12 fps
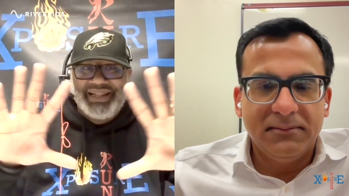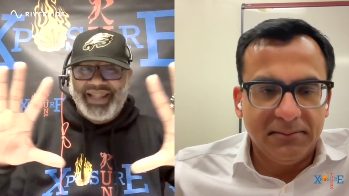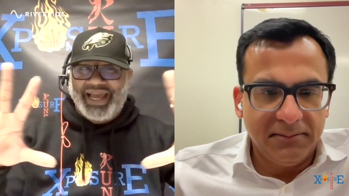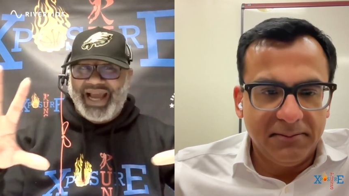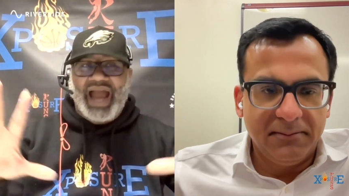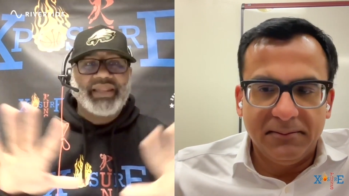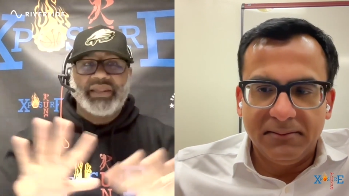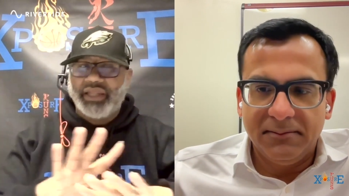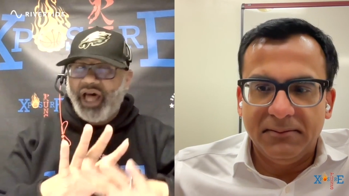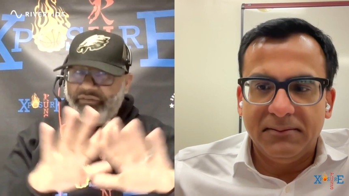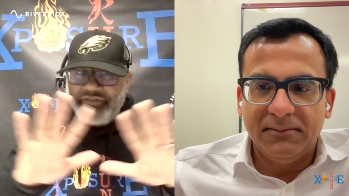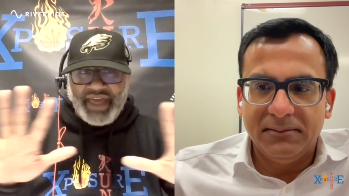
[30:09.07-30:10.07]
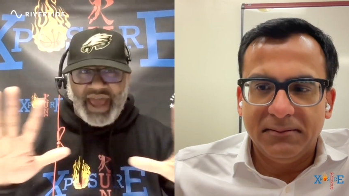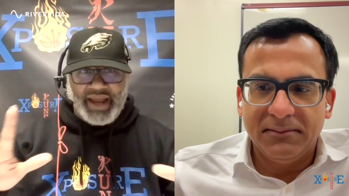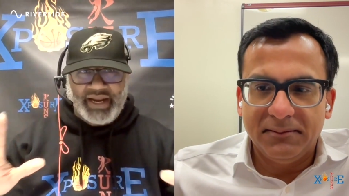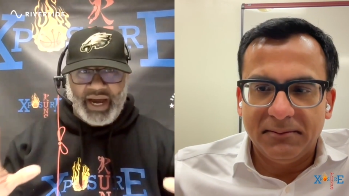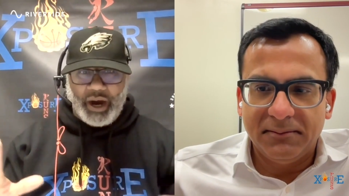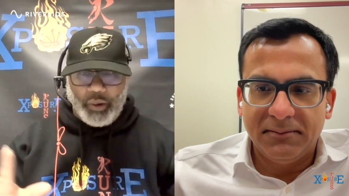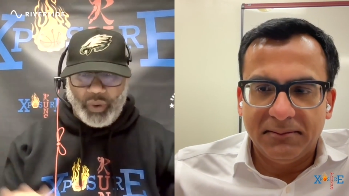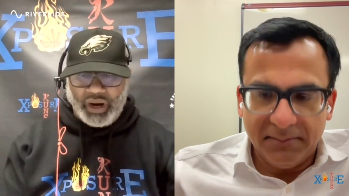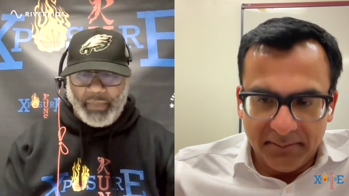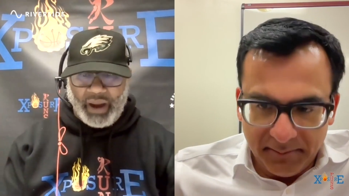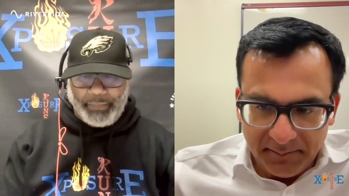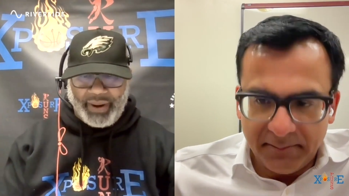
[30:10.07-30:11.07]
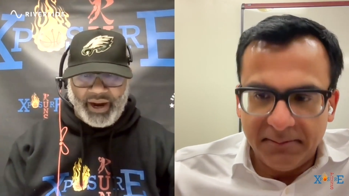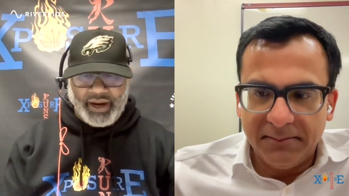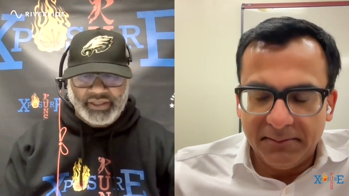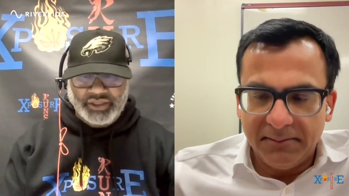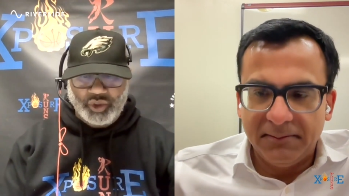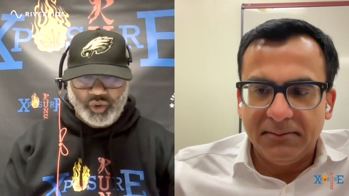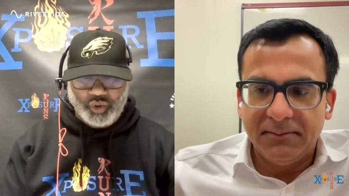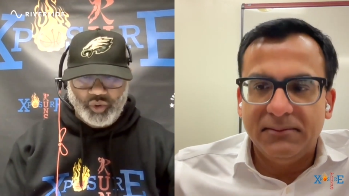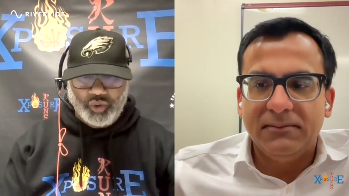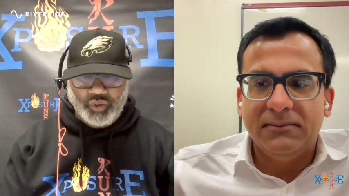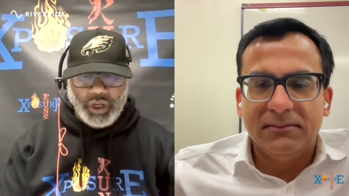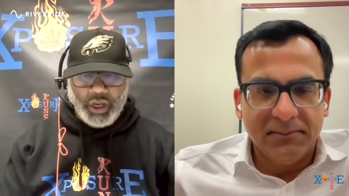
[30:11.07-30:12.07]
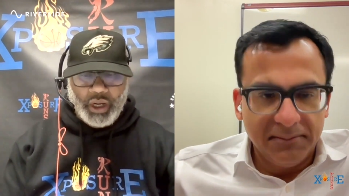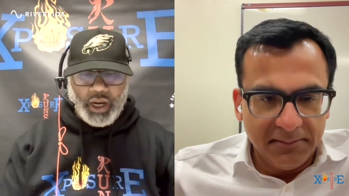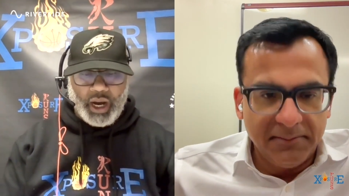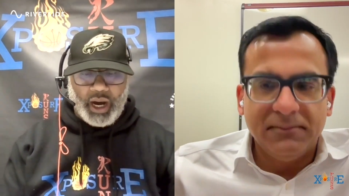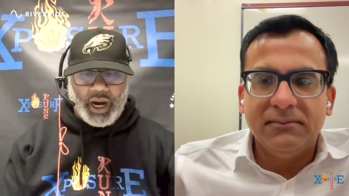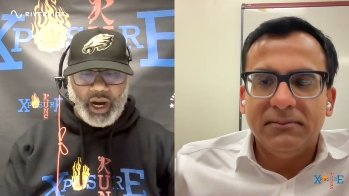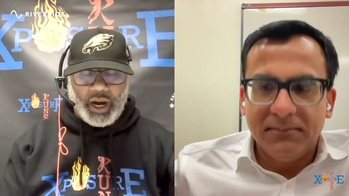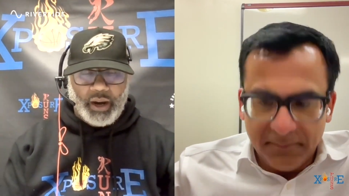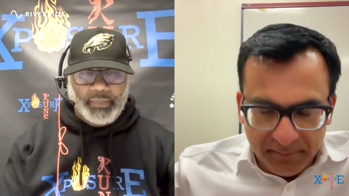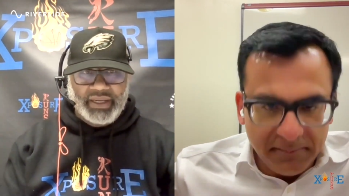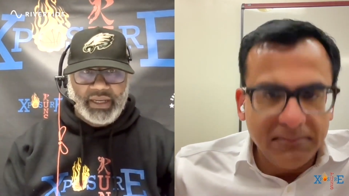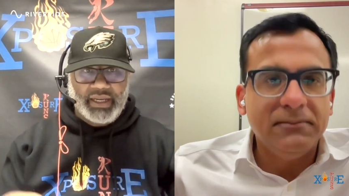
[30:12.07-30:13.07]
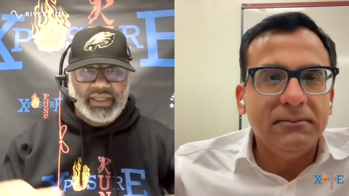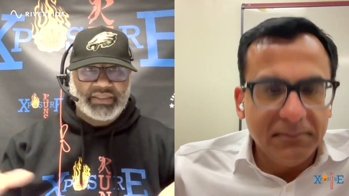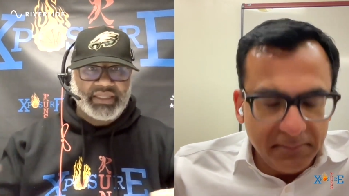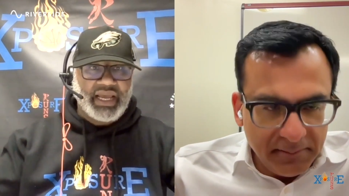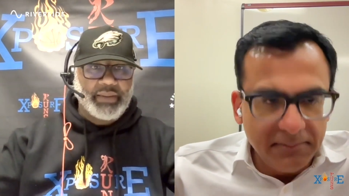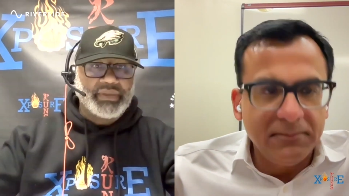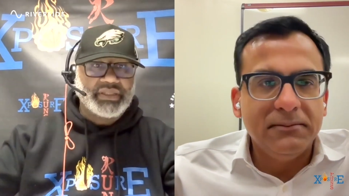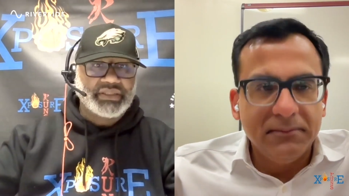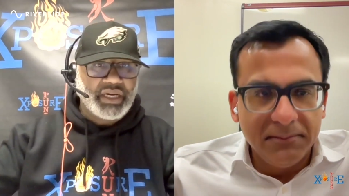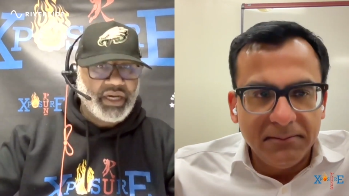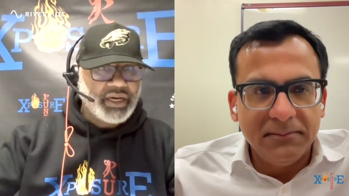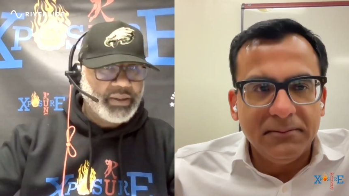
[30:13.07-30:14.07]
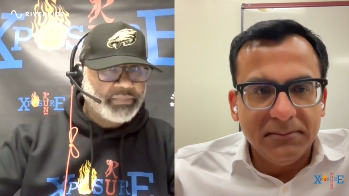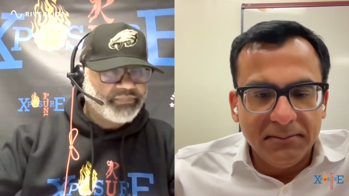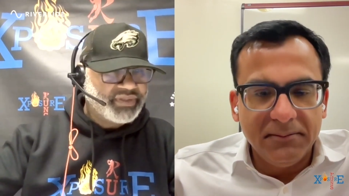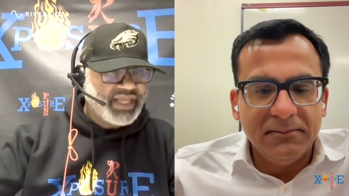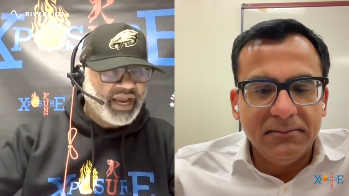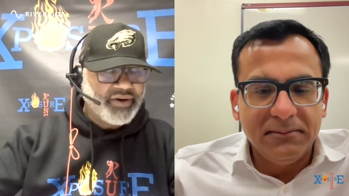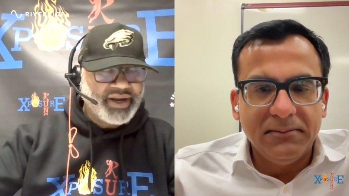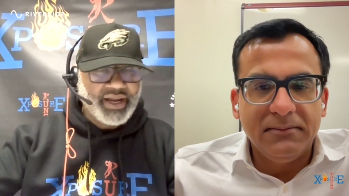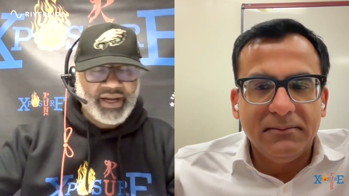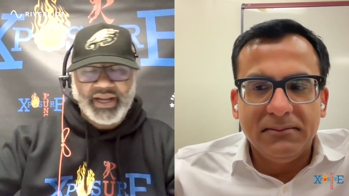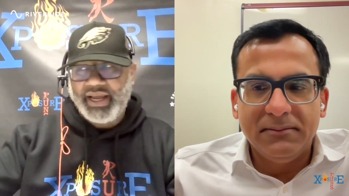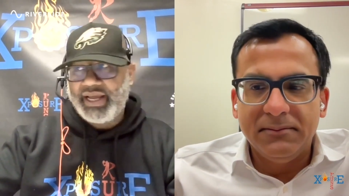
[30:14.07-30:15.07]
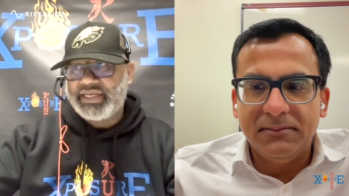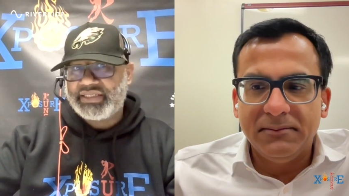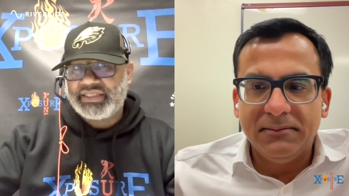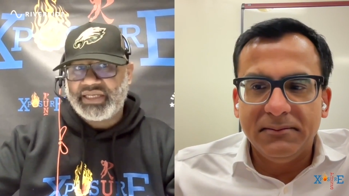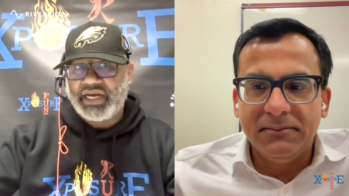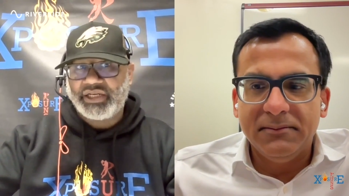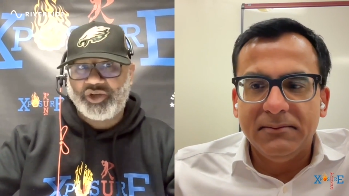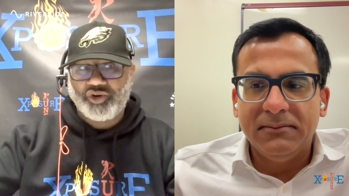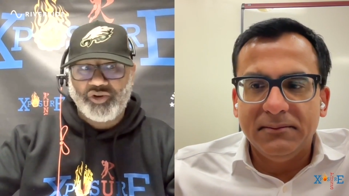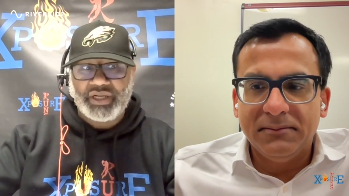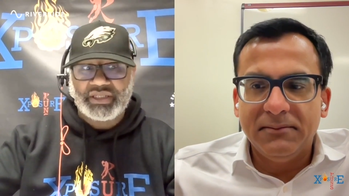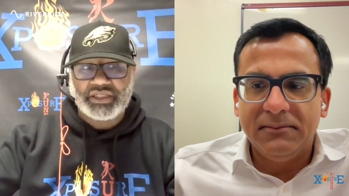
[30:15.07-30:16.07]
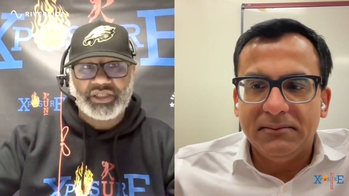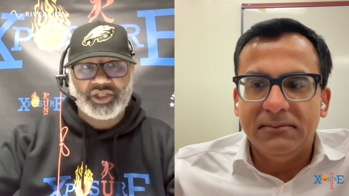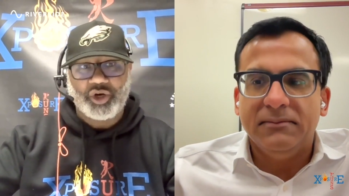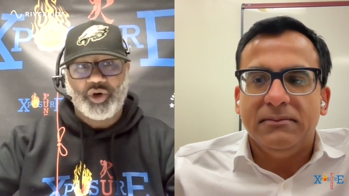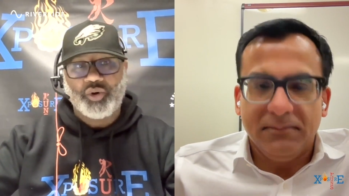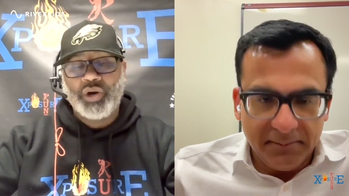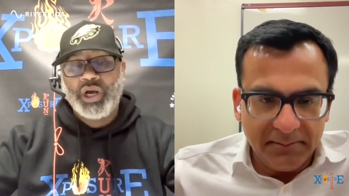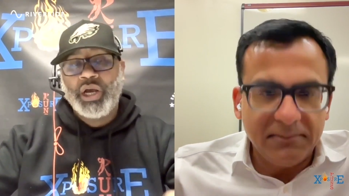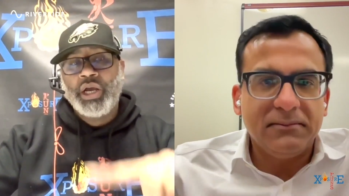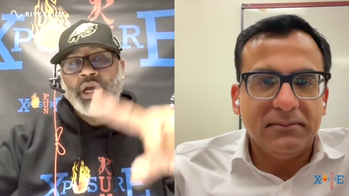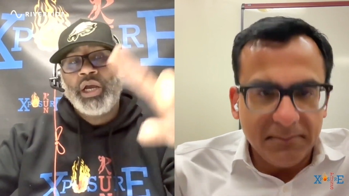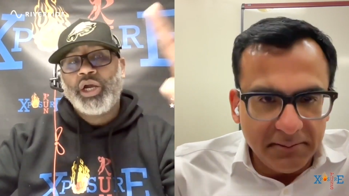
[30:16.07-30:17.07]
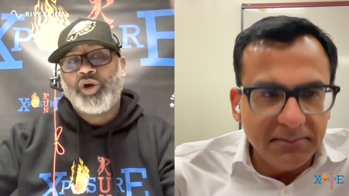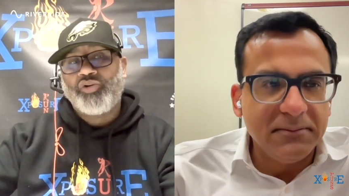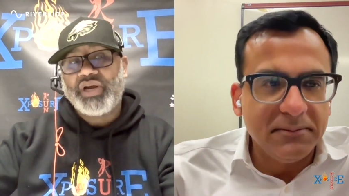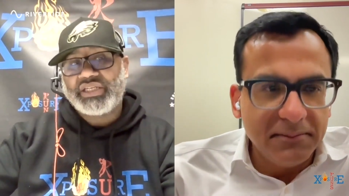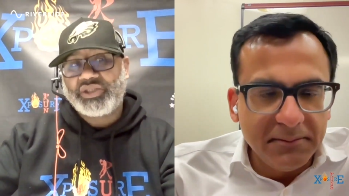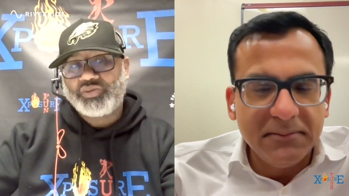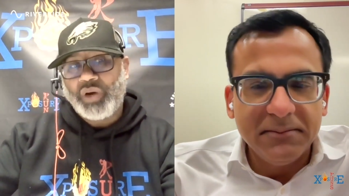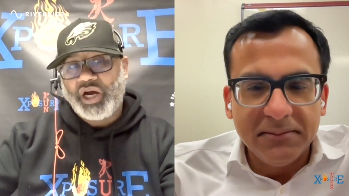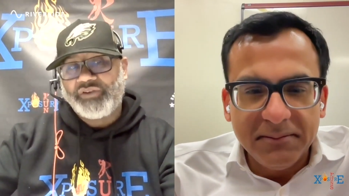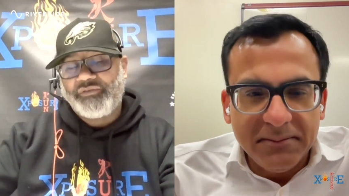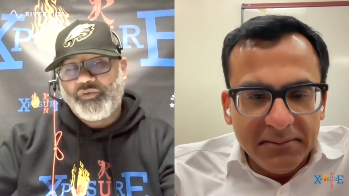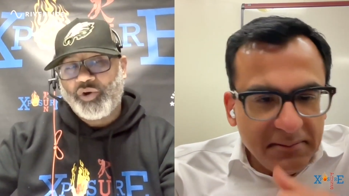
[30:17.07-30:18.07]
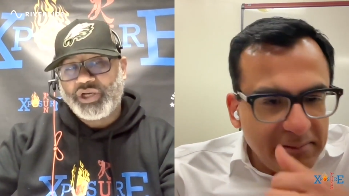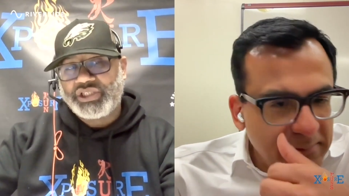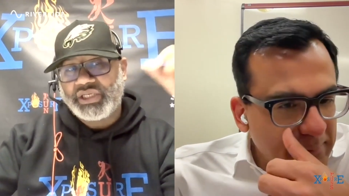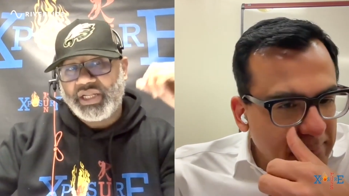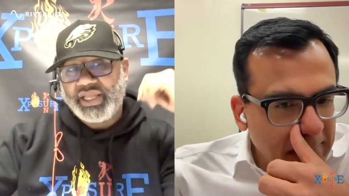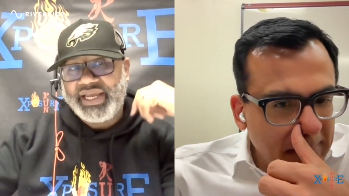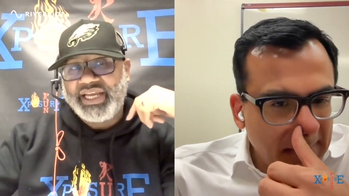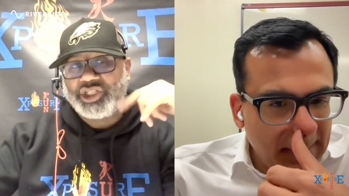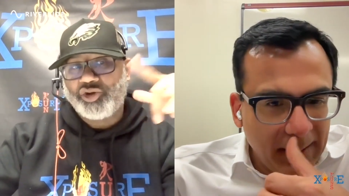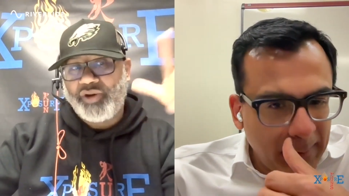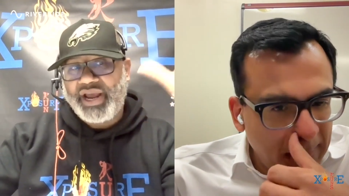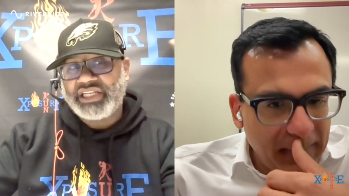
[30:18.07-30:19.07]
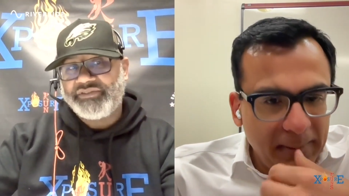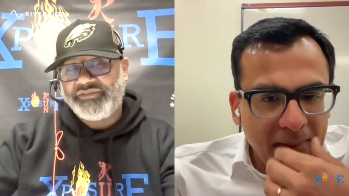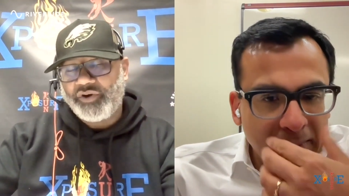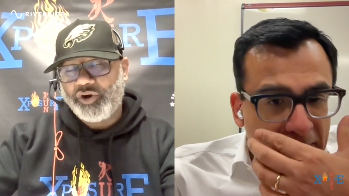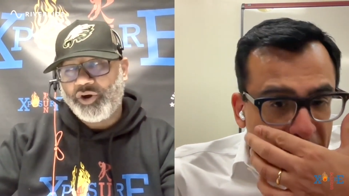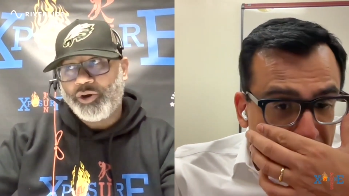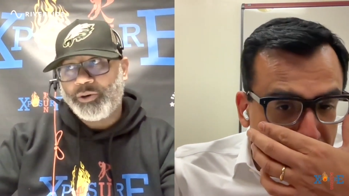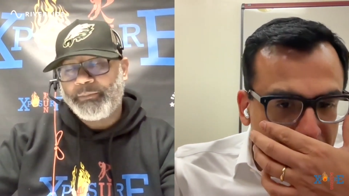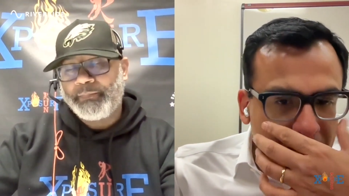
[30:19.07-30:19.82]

Speaker 1: Like, I love that. Um, one of my parents who, um, his, his name is um, Darian, his son, Chris. So mm-hmm. Chris, unfortunately, he transferred